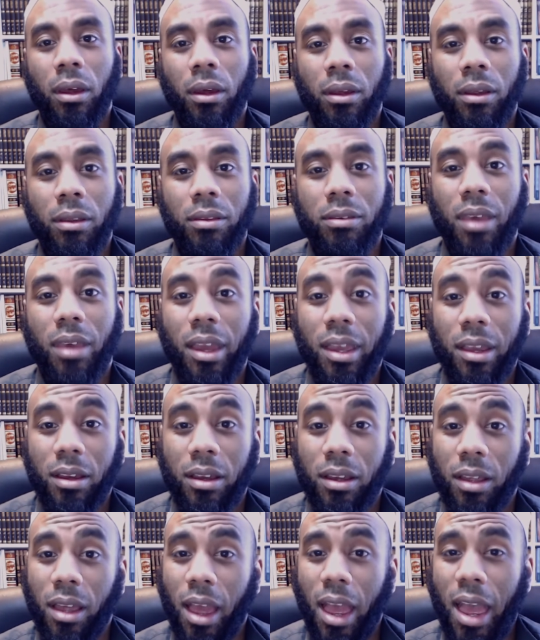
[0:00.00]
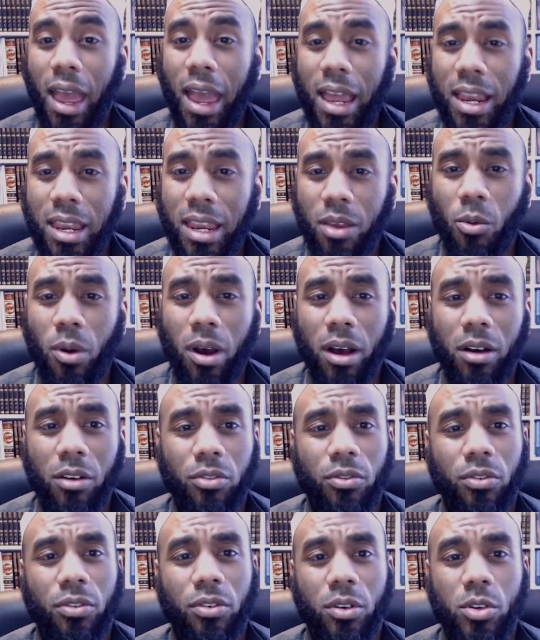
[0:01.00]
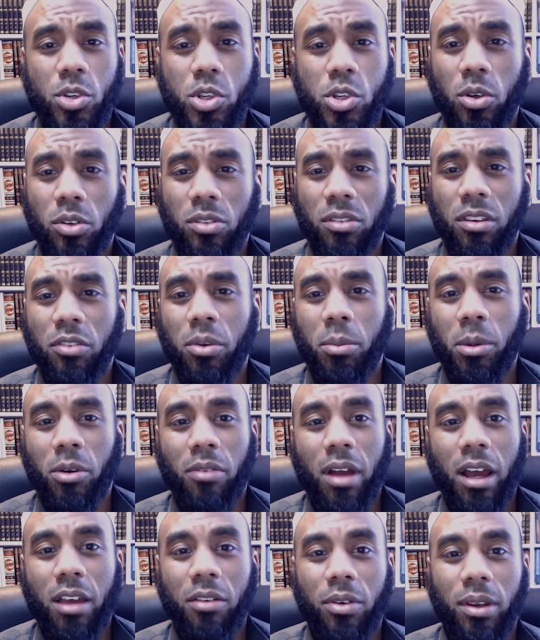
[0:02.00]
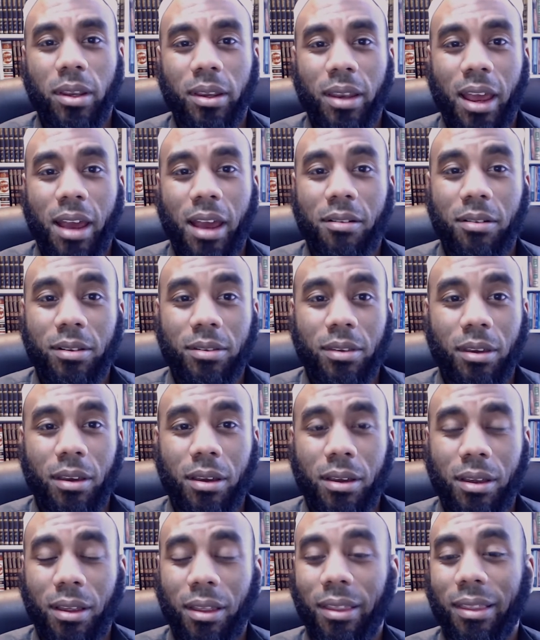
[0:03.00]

take any wealth unjustly from a rightful inheritor